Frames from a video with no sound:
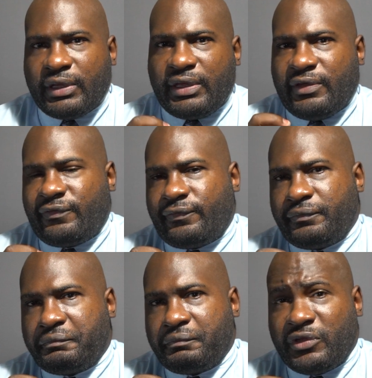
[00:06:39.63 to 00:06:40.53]
if
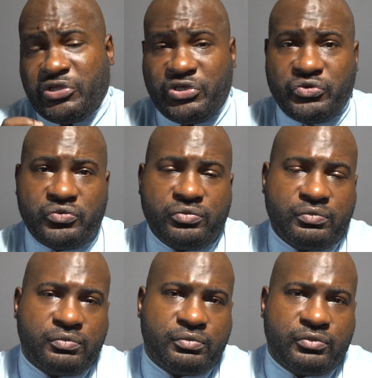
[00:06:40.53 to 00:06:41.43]
you,
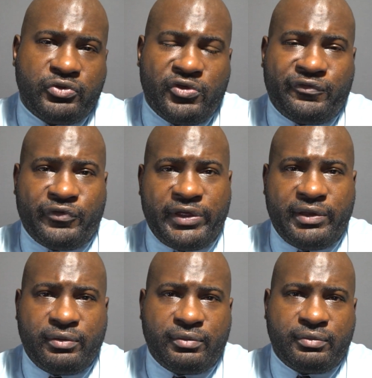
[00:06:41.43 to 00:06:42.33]
your
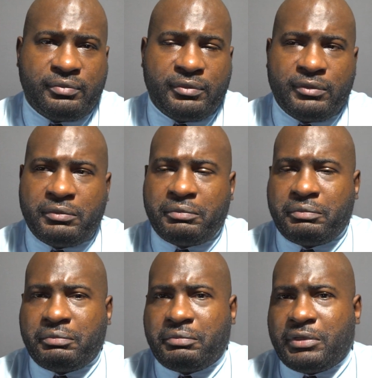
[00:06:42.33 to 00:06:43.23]
friend,
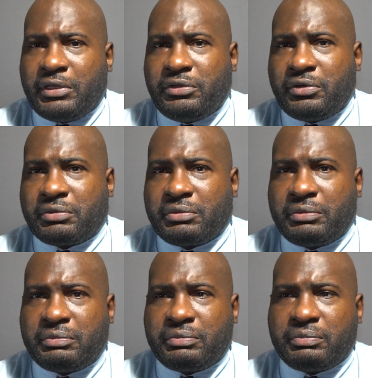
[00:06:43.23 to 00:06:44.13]
and your
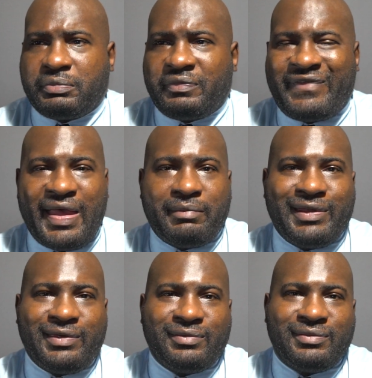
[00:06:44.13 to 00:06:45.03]

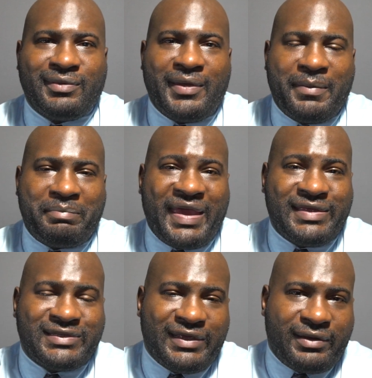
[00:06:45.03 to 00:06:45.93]
family
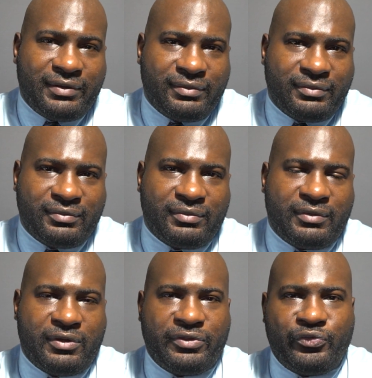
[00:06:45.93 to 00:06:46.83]
painted
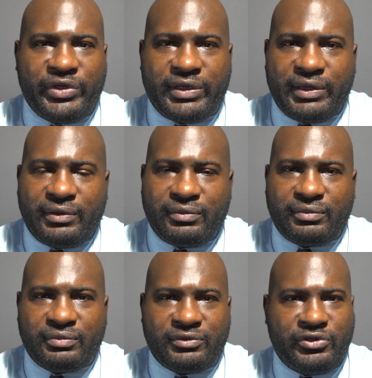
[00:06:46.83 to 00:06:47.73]
on the weekend
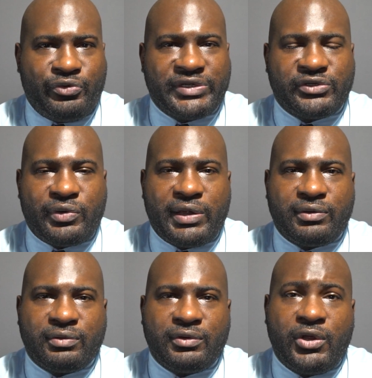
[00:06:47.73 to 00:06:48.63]
to your restaurant
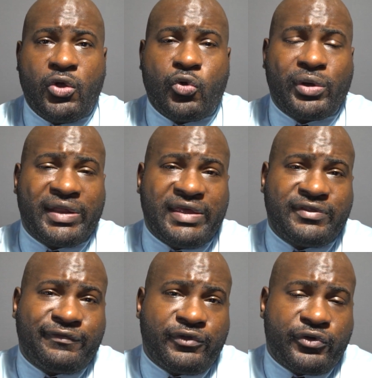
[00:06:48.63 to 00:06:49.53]
or laid
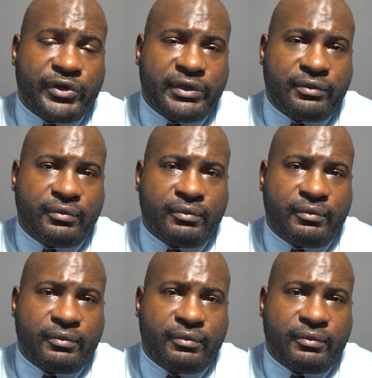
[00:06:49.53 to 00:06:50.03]
the flooring,